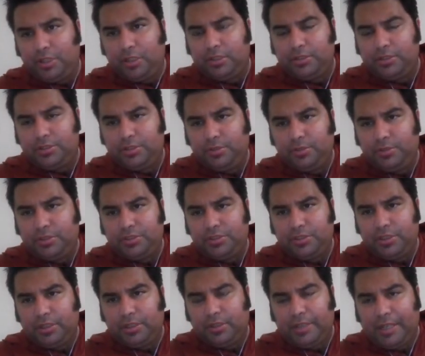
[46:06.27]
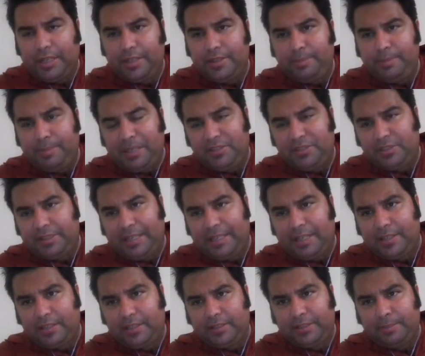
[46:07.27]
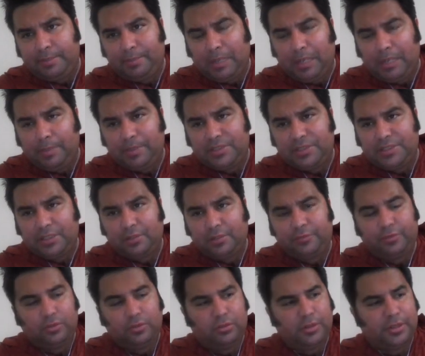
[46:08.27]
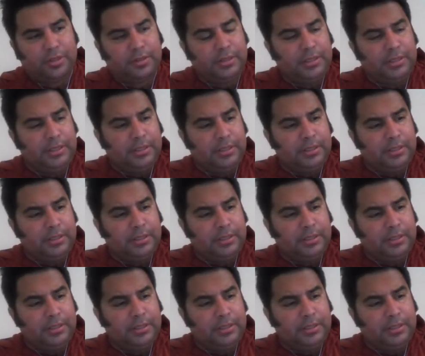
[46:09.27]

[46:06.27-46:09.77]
Schultz, who was, you know, head of the Clinton mob in South Florida,